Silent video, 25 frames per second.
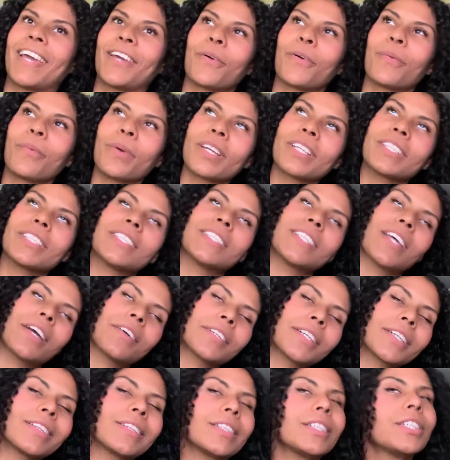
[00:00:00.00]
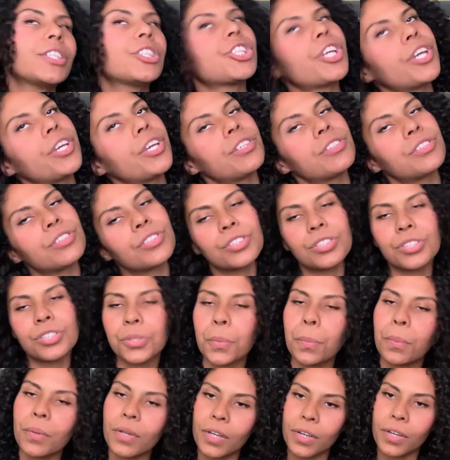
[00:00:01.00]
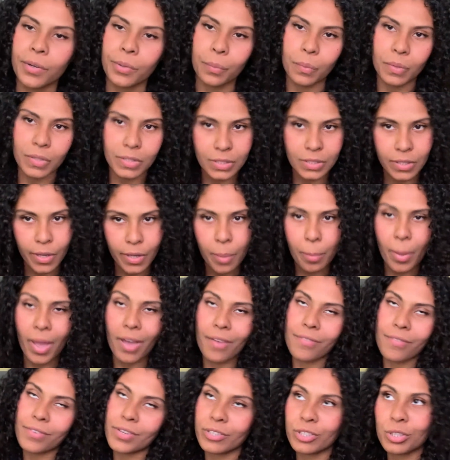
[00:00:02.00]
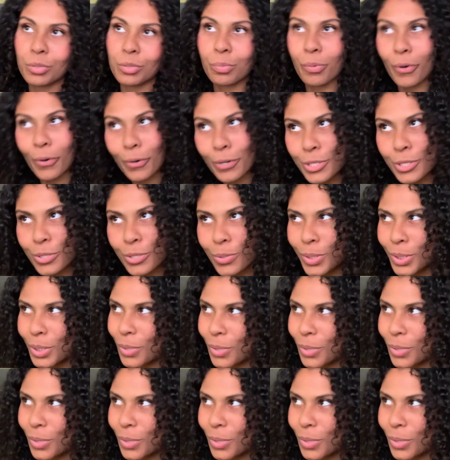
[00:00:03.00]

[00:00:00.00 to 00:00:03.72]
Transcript: don't want to sound cliche and stupid. I don't want to say I'm having a spiritual